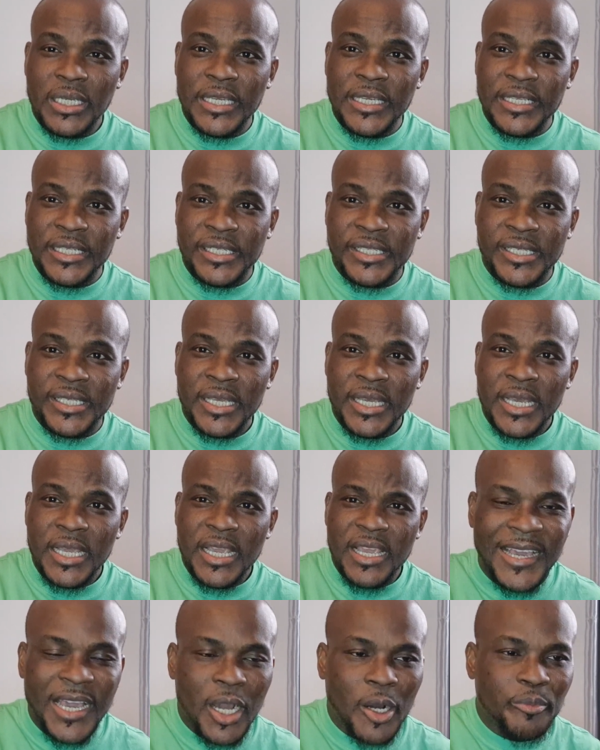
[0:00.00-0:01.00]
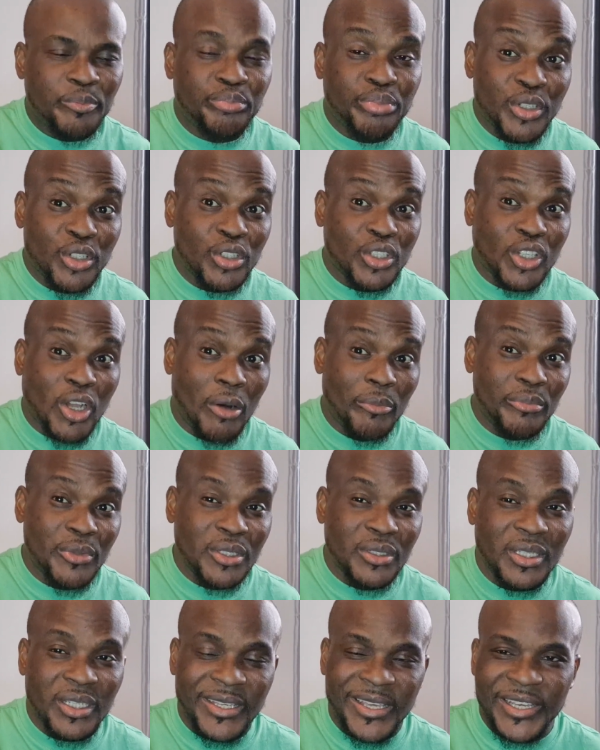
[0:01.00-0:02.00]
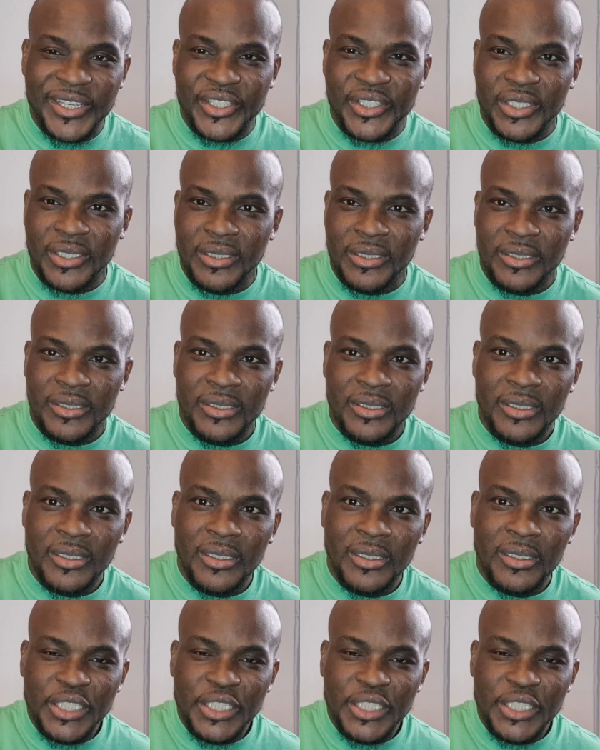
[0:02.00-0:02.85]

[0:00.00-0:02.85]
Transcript: is it helps build communications.